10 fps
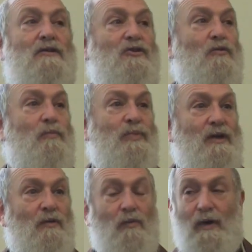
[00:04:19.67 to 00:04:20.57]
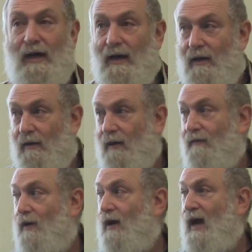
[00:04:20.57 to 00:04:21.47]
to be aware
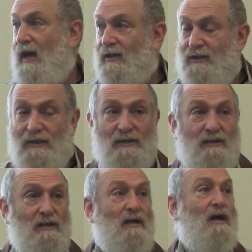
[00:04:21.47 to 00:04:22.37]
of our actions